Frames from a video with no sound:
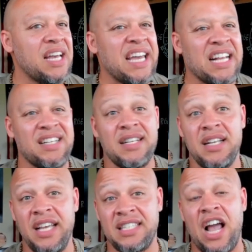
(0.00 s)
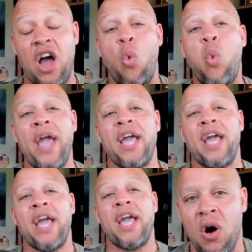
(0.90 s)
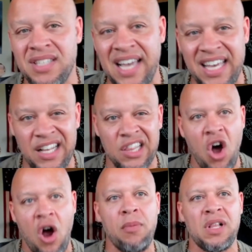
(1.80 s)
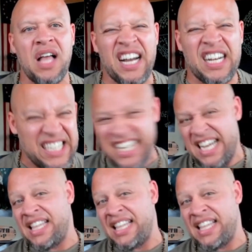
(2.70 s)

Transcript: it it's like a wake up call. It's like an alarm clock.